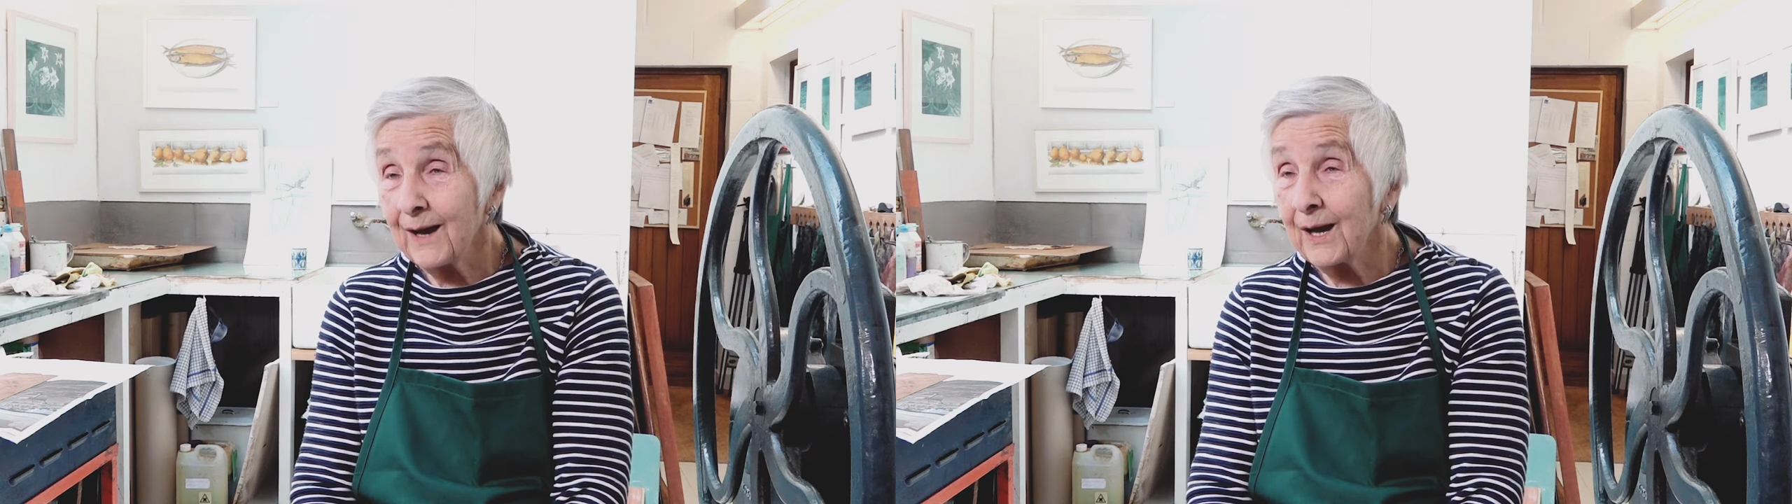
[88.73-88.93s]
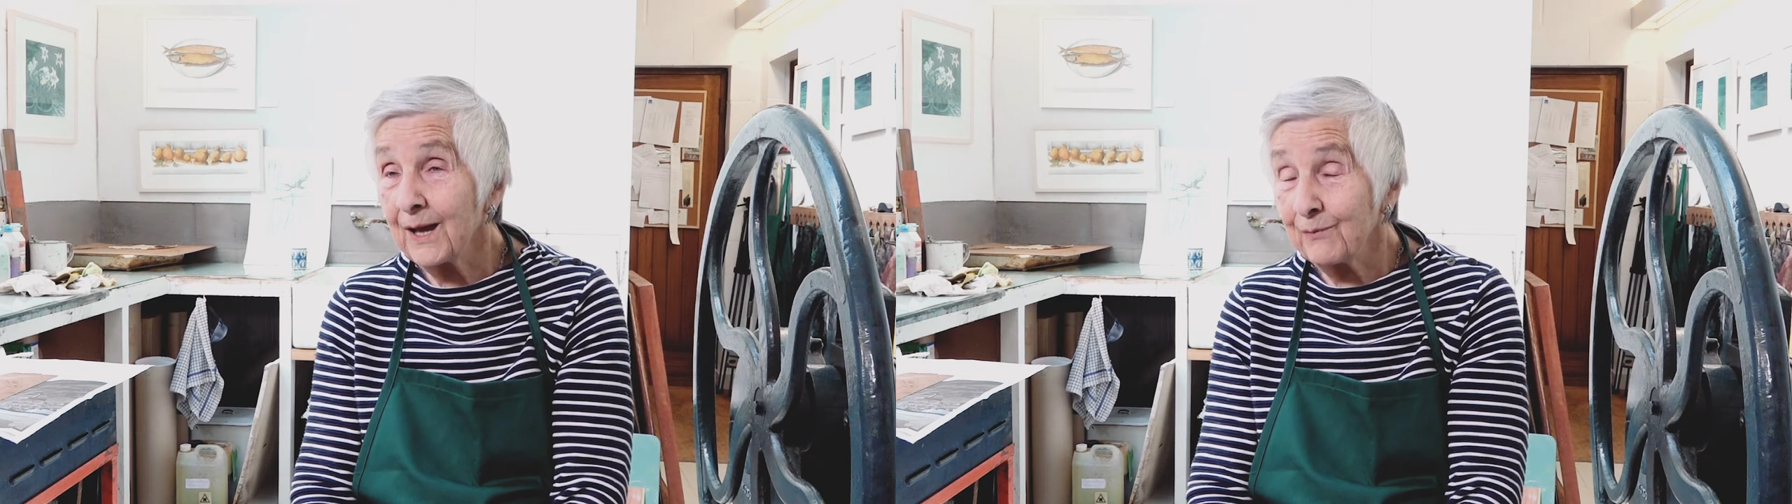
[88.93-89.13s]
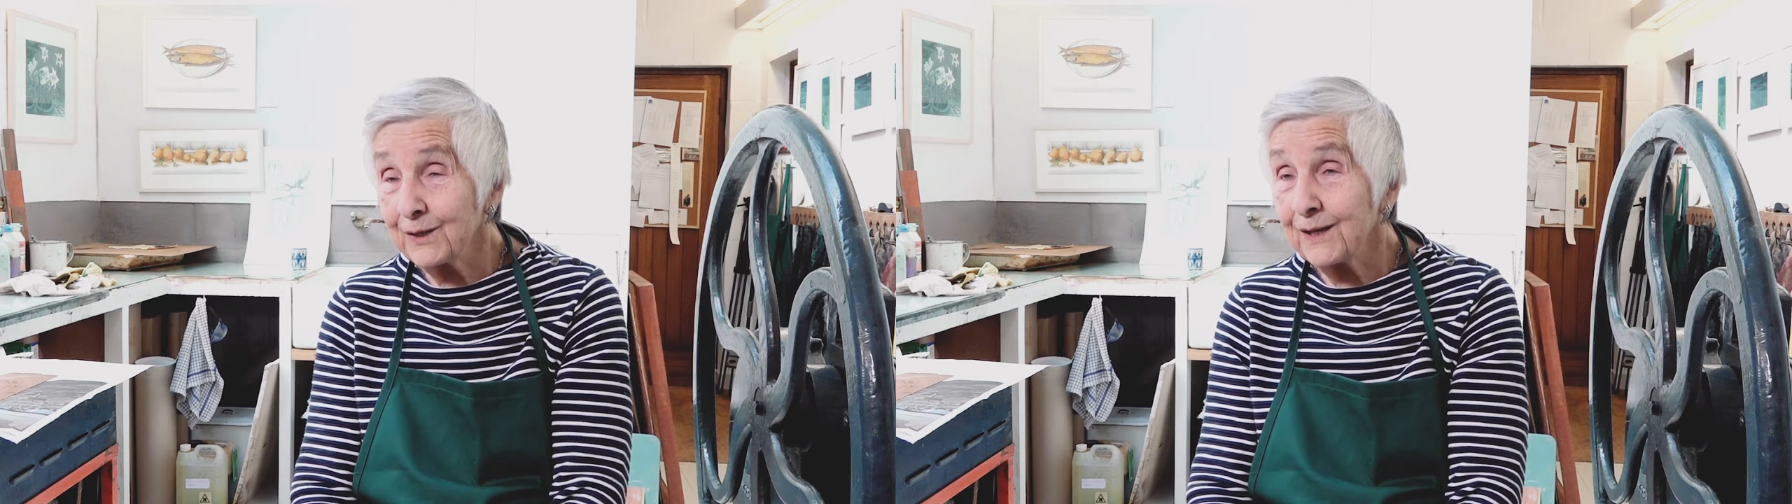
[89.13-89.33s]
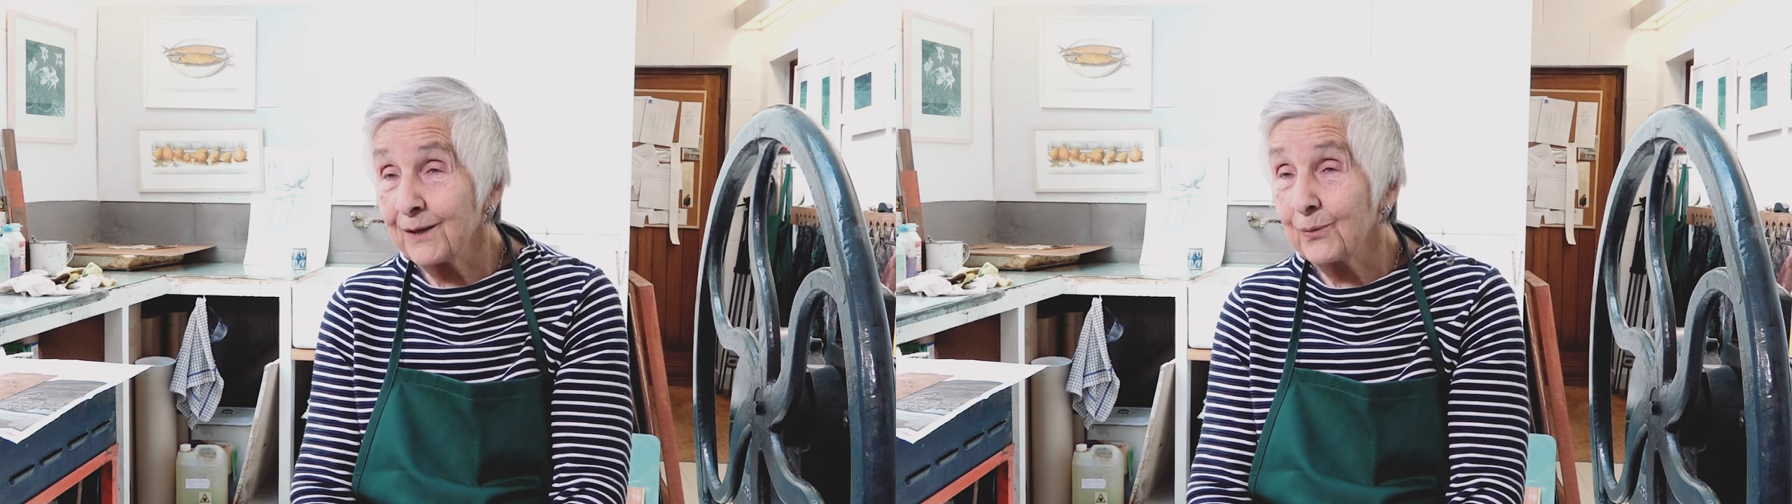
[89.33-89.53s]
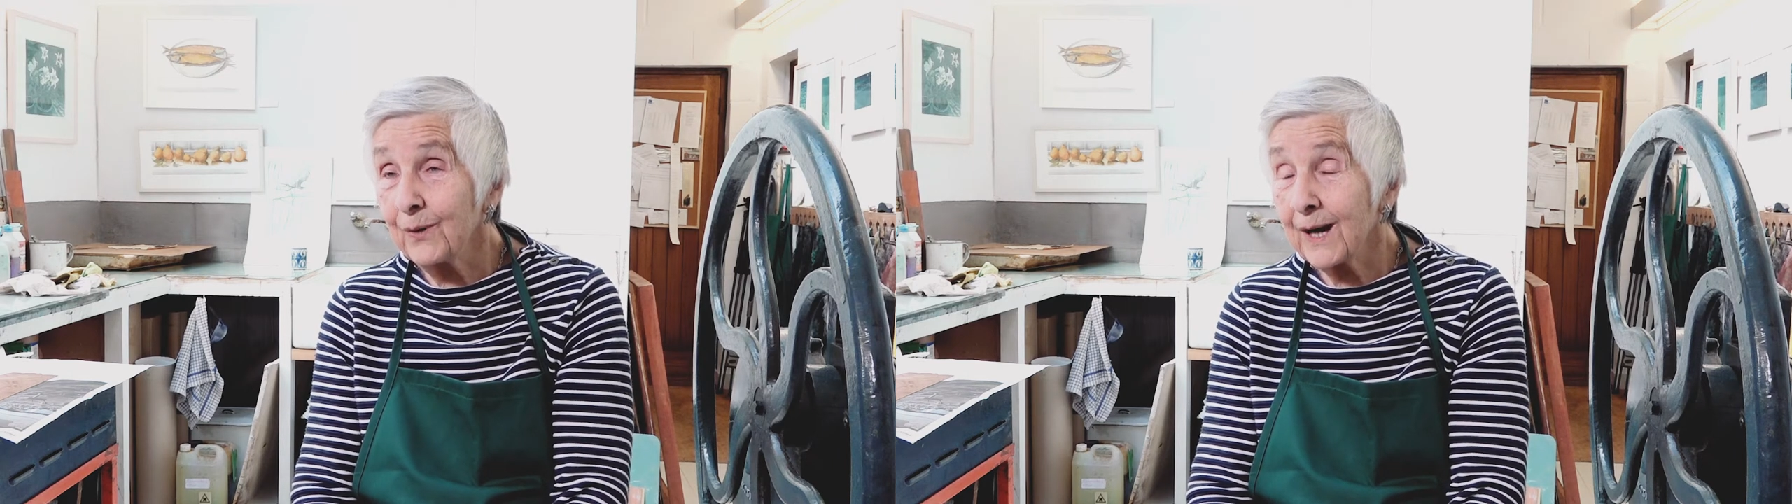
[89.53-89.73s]
I ever
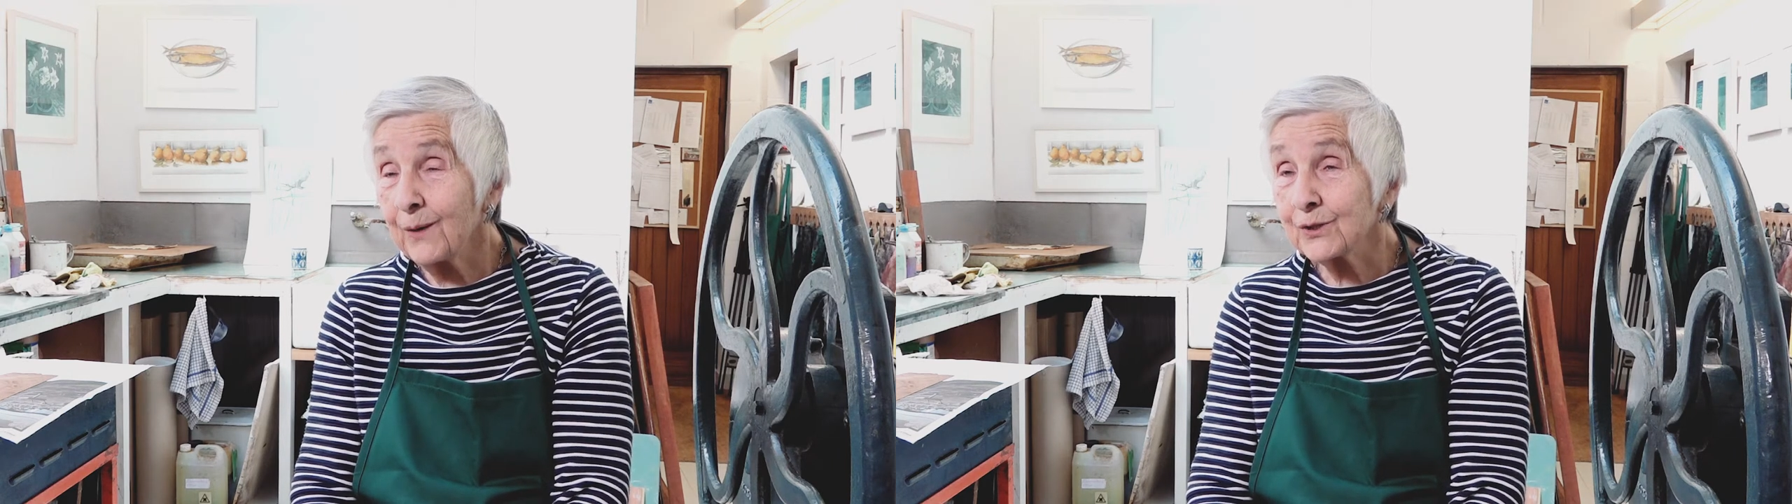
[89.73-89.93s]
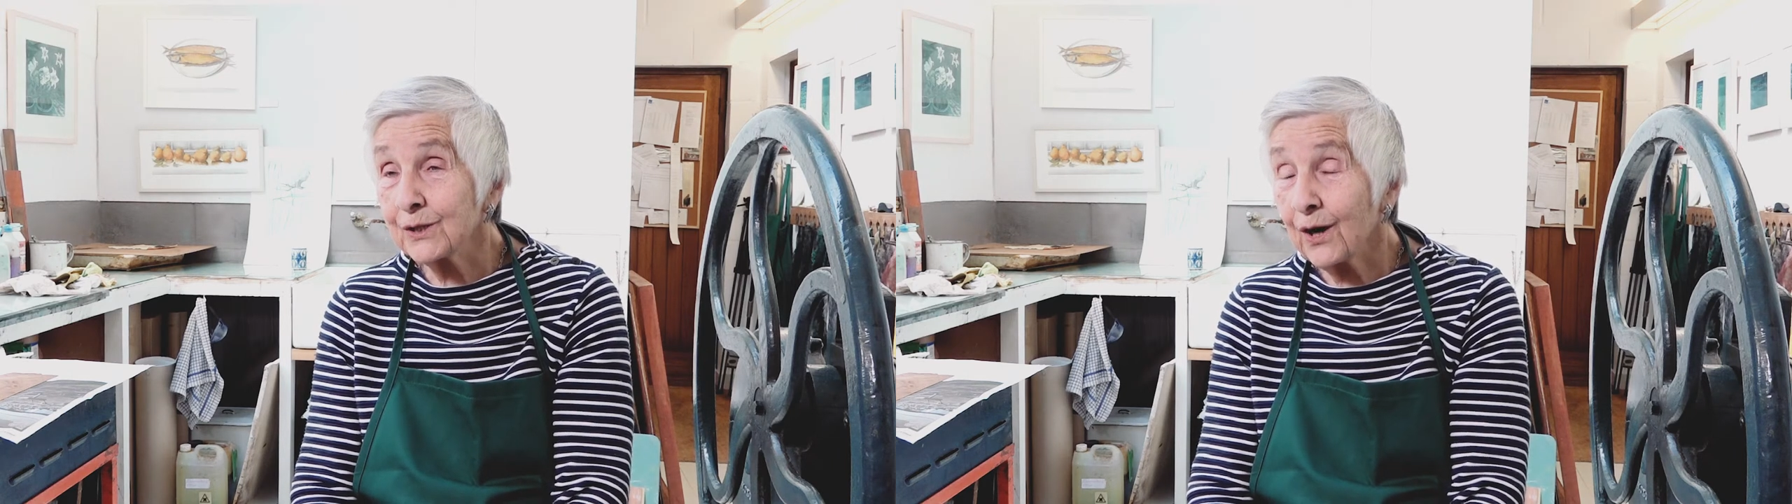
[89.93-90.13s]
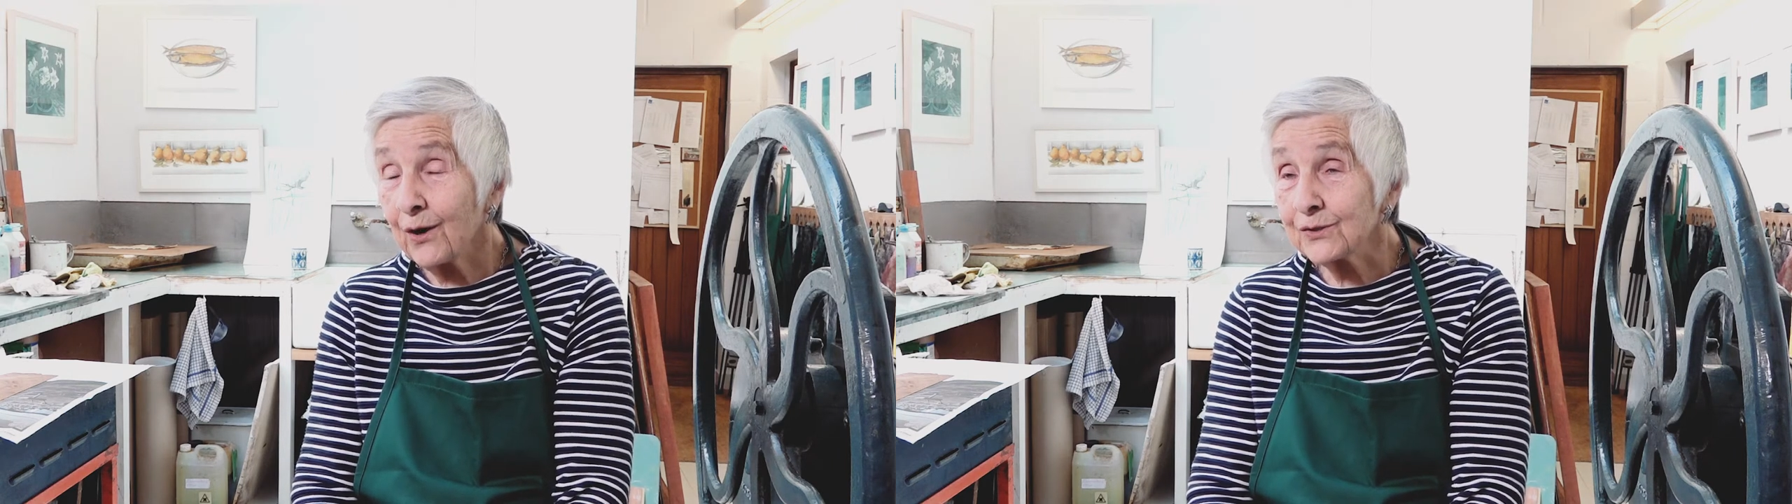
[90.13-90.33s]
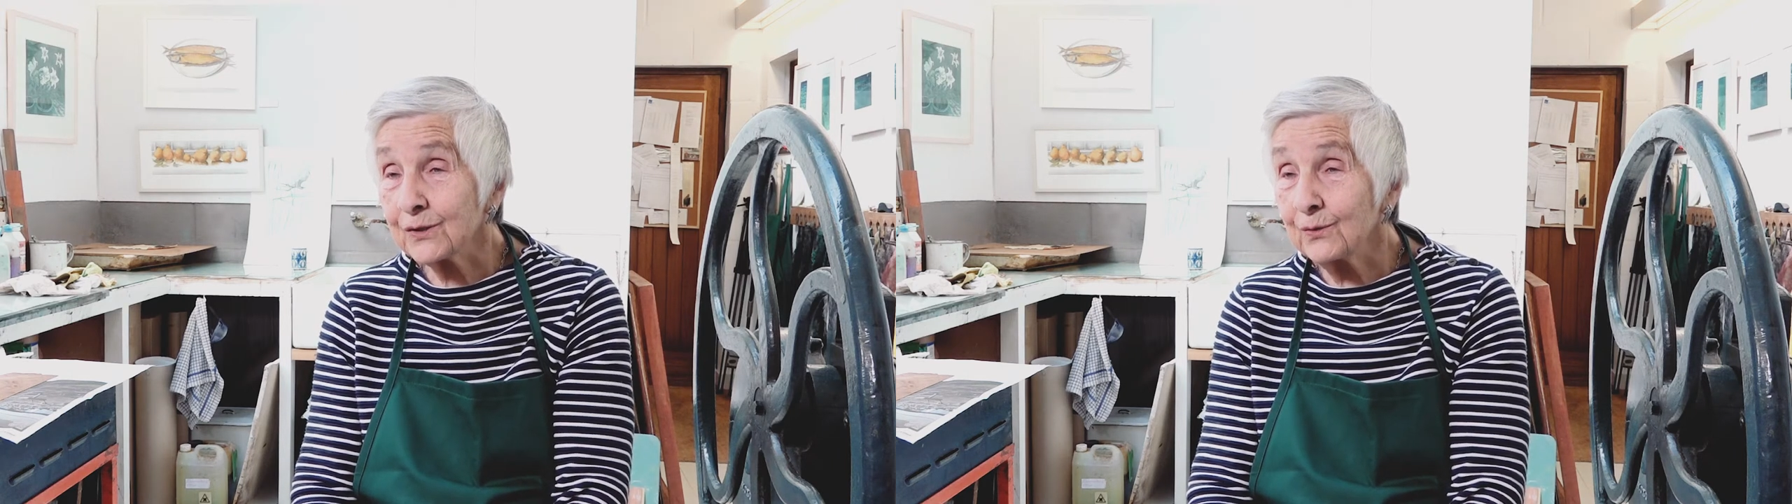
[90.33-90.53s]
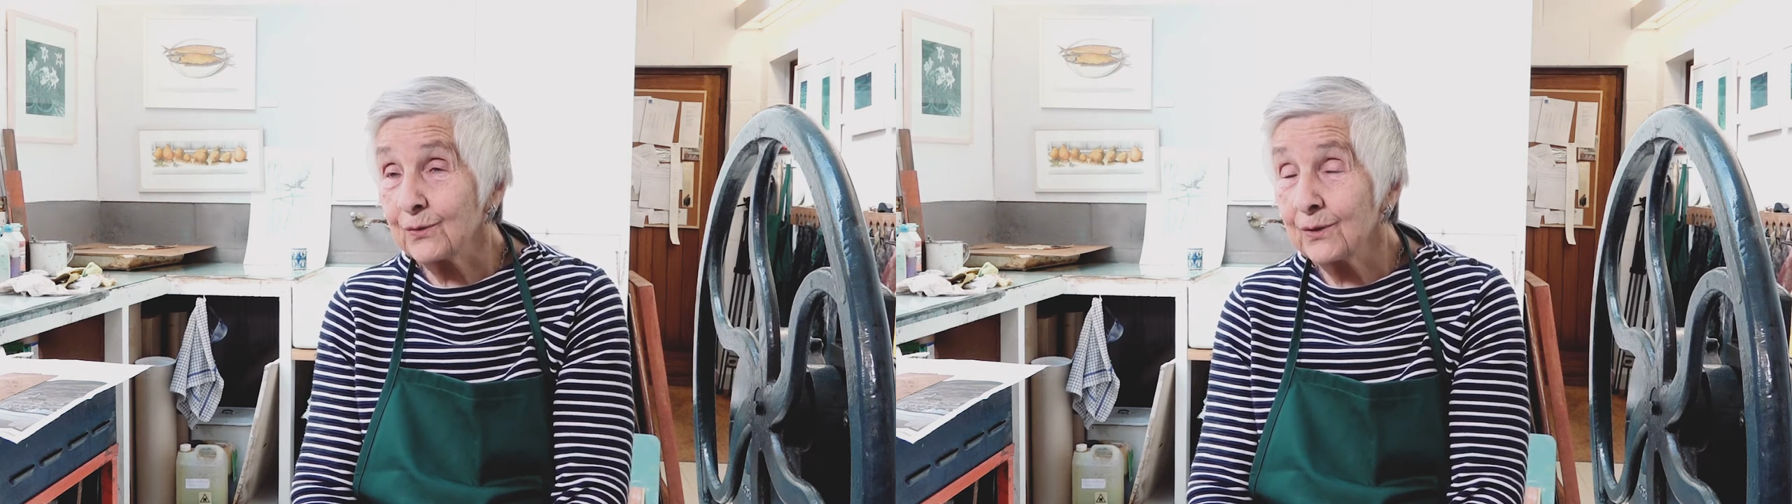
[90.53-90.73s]
did when I was at art
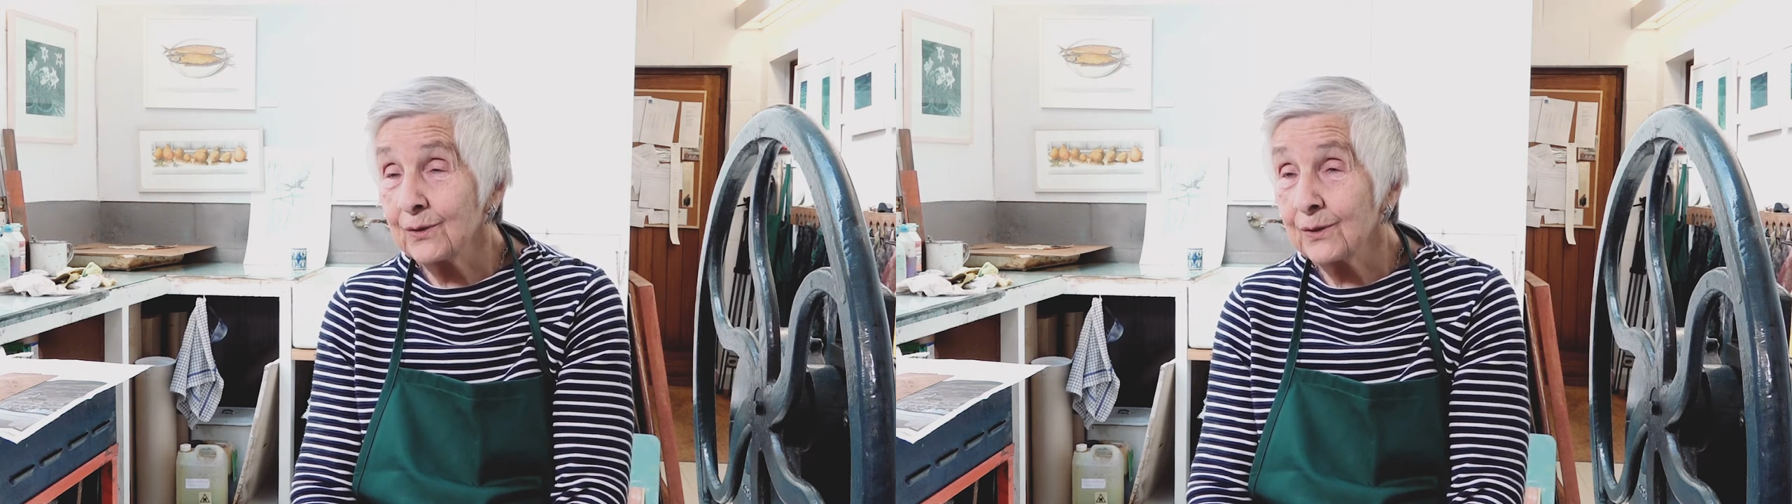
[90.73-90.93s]
school.